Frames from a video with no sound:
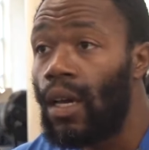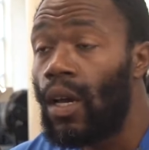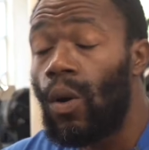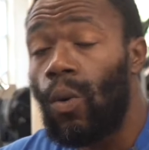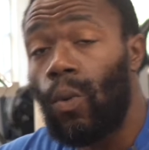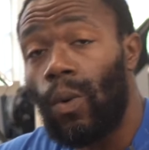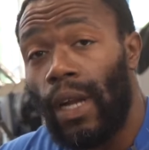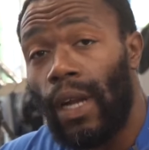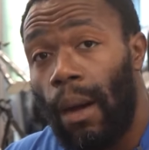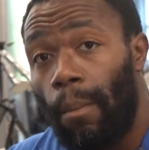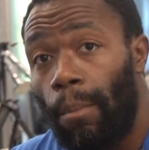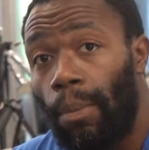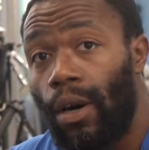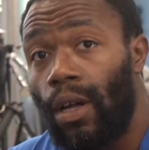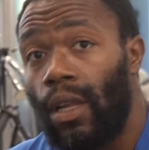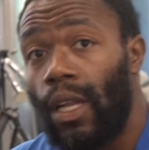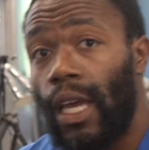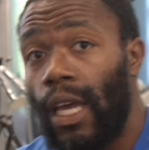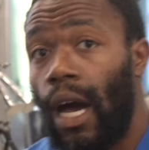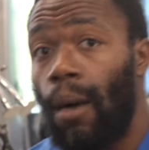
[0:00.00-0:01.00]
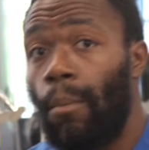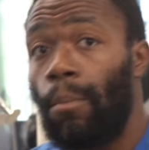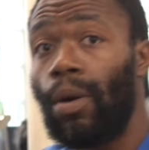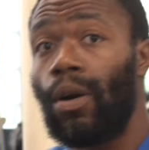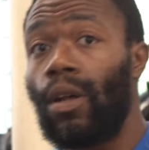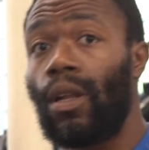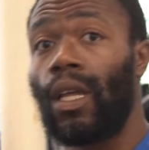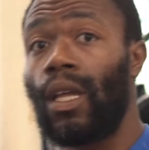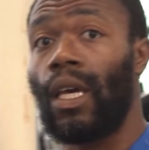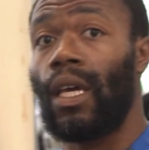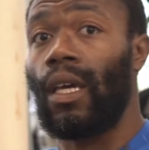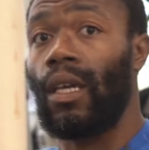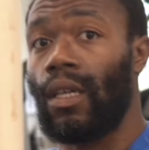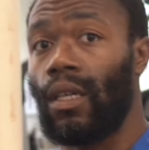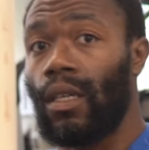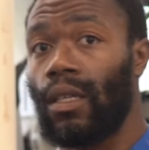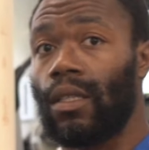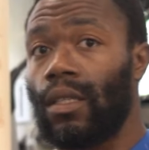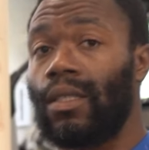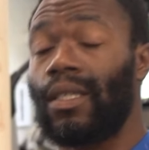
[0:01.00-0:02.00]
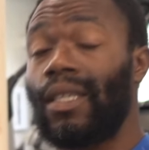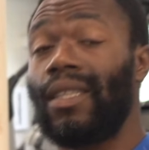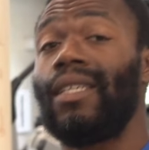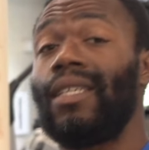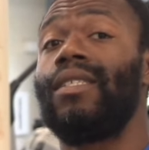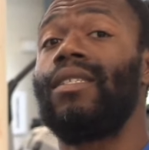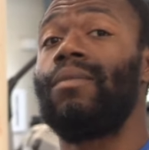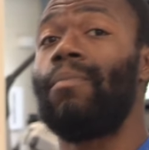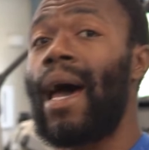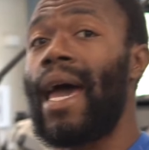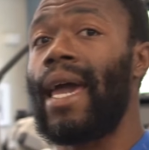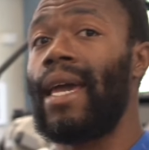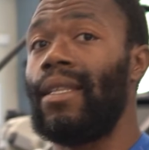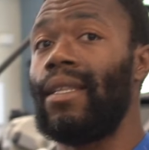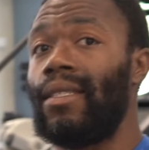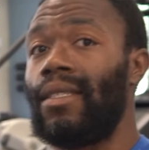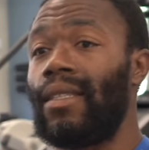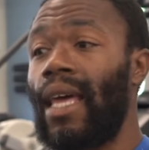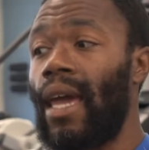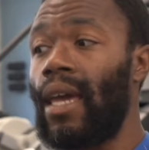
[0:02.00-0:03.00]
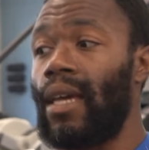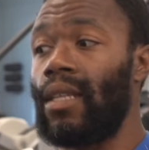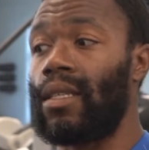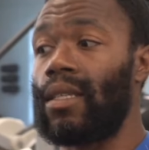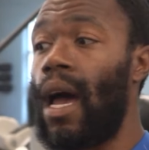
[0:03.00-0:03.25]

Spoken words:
When I'm pulling to, this is my in stance.